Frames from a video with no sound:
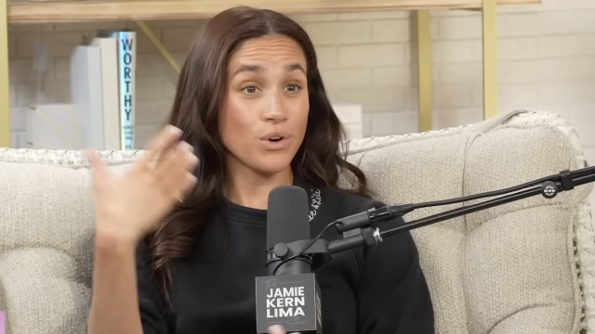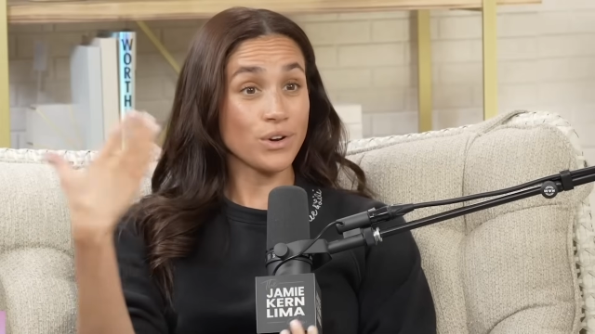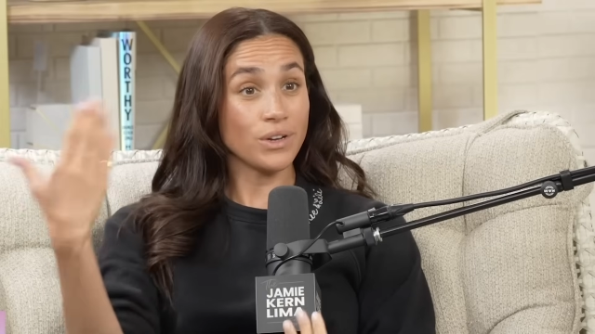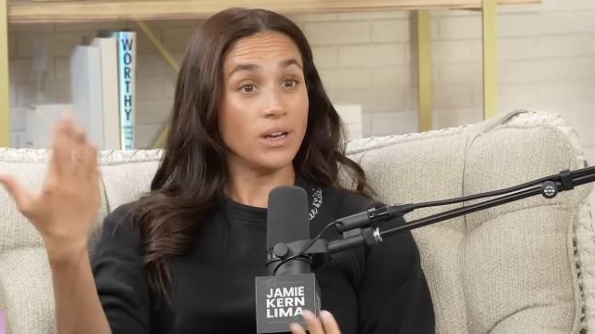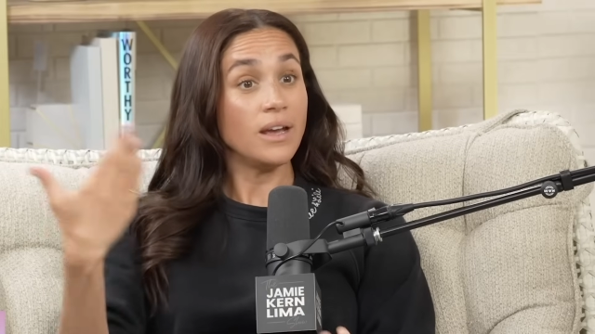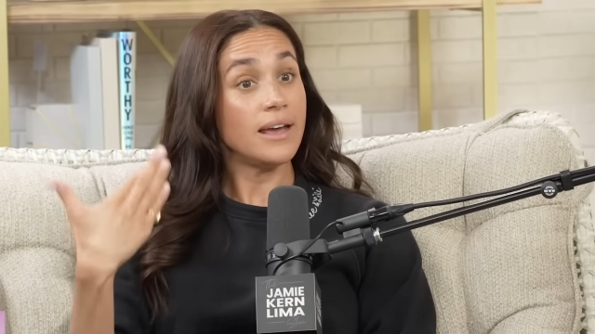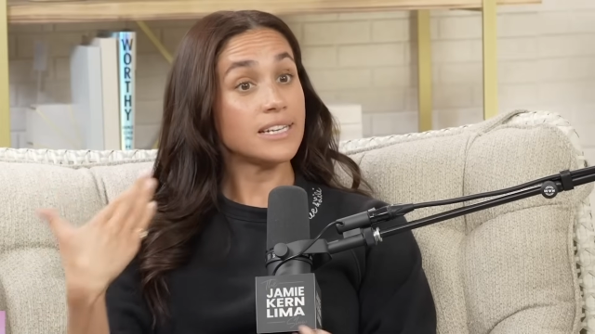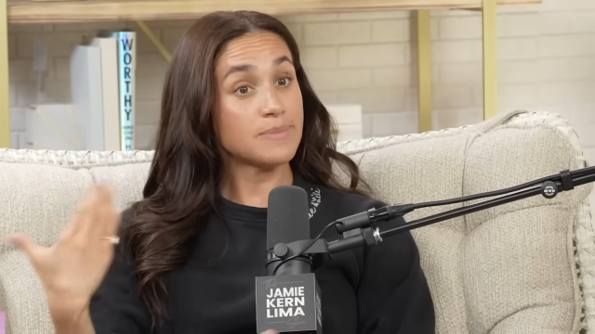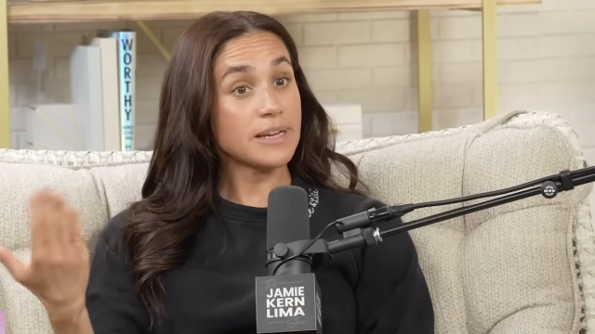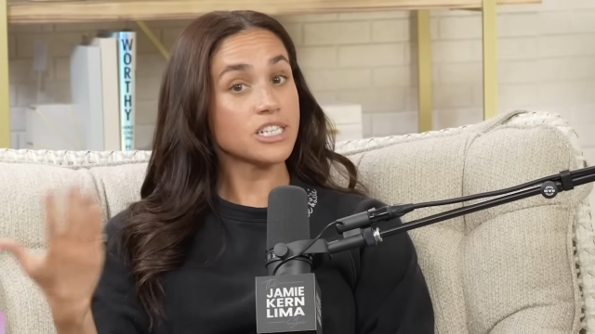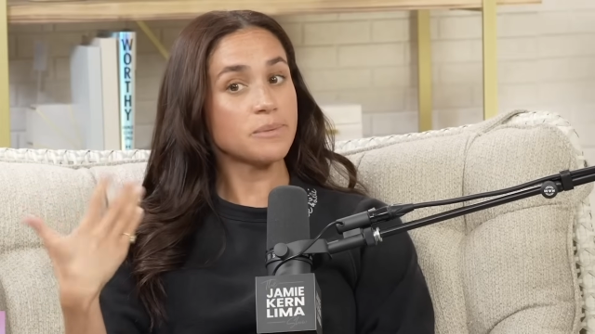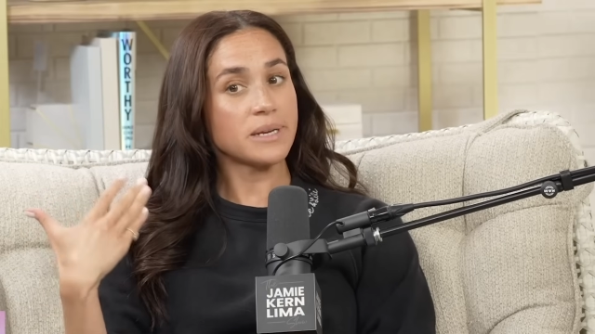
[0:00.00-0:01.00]
to
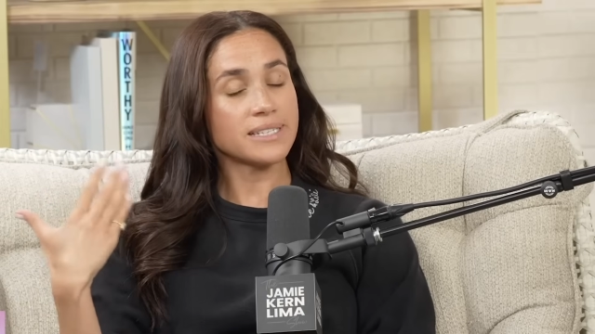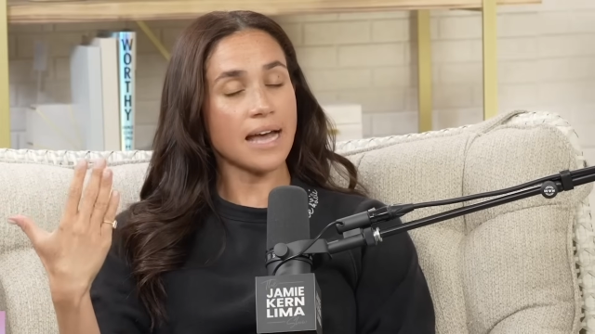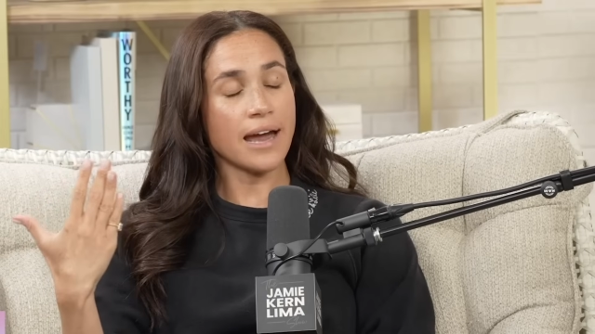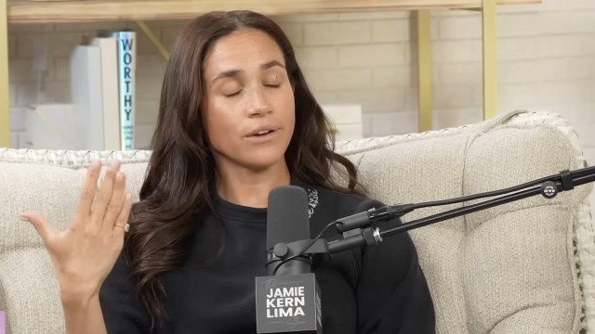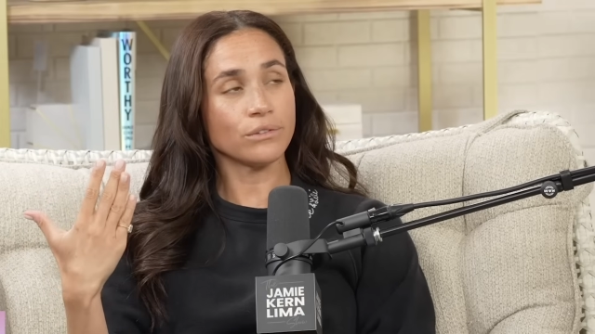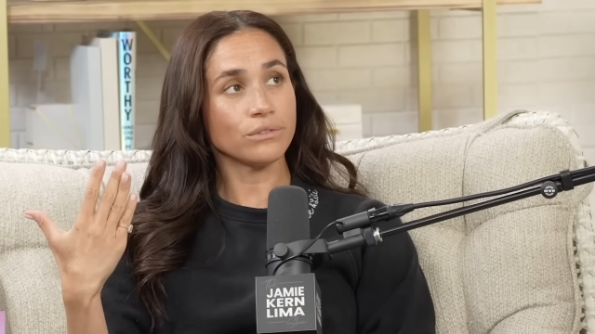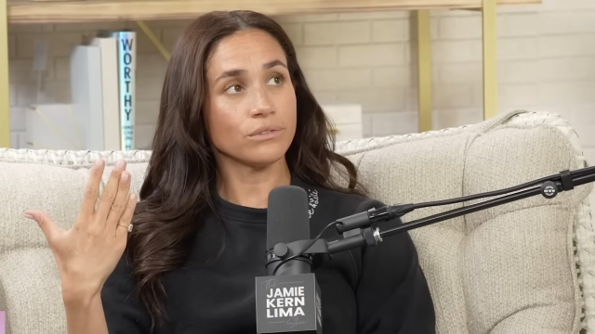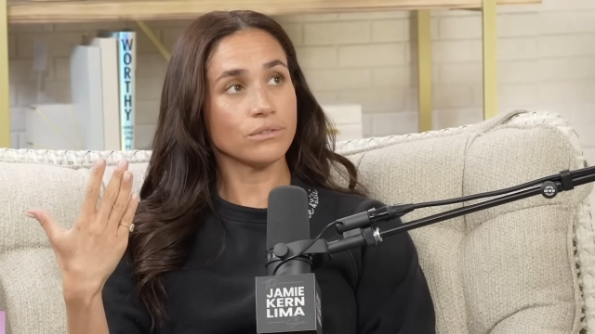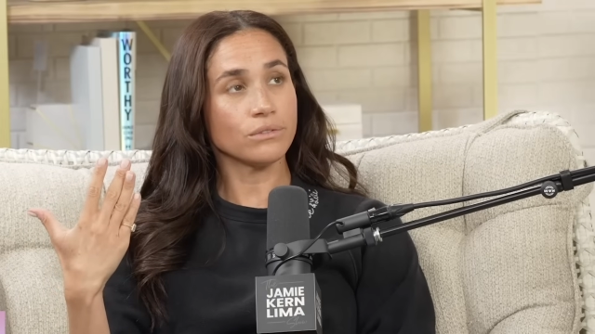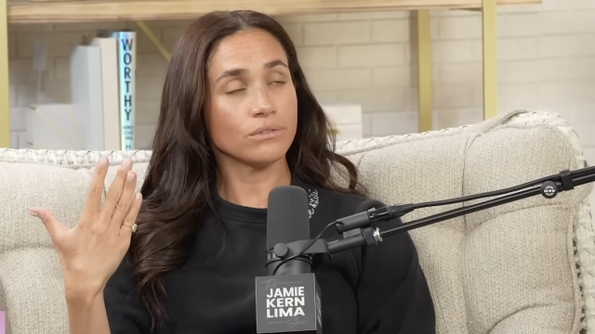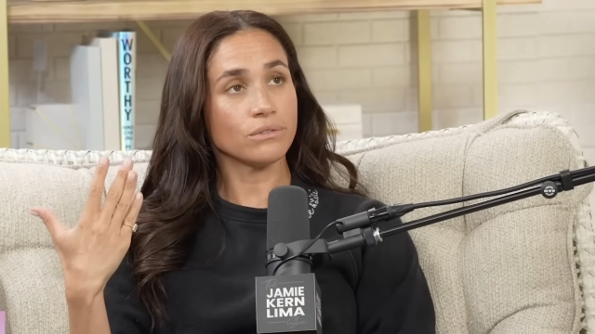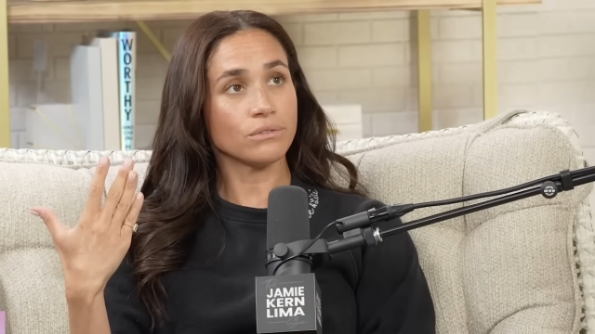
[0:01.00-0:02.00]
overshare or
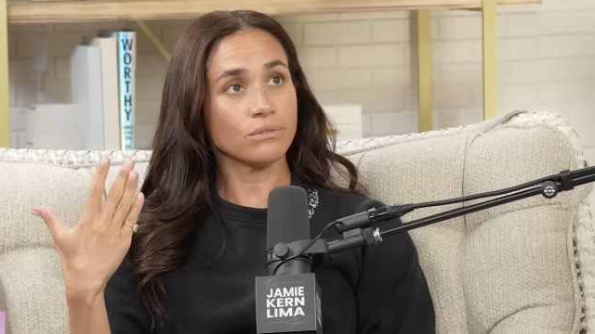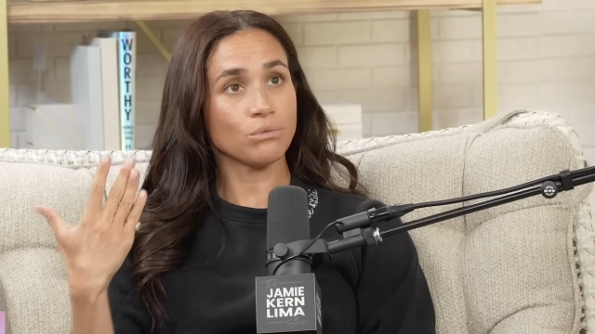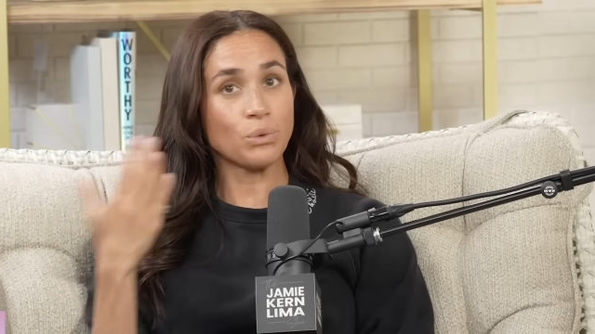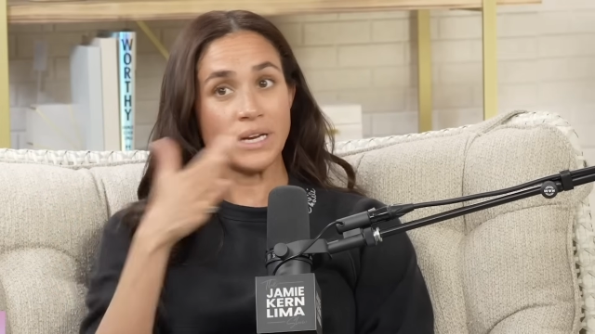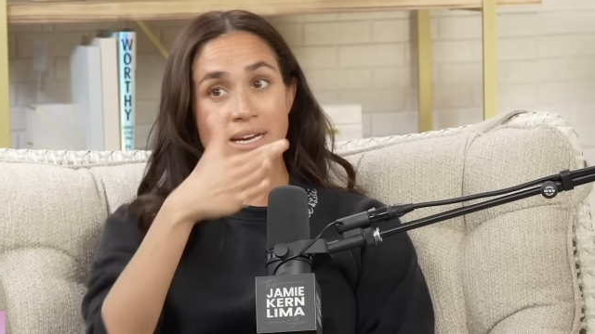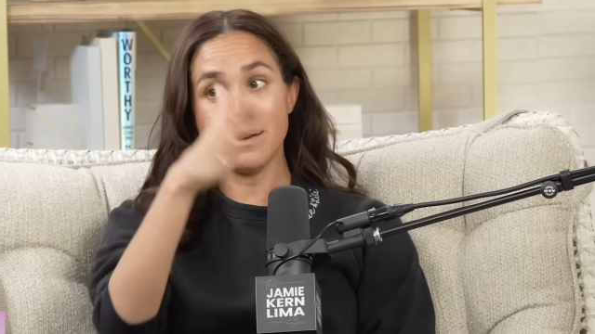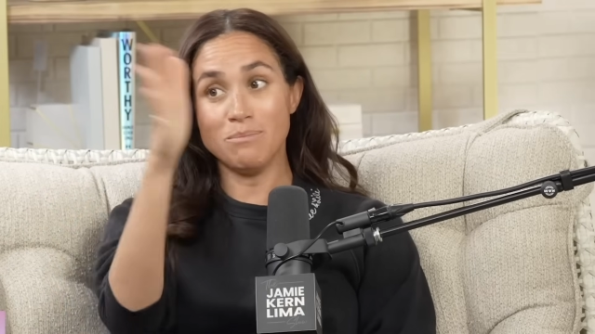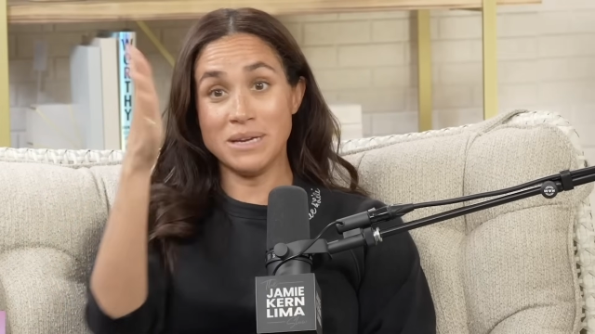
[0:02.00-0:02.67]
oversell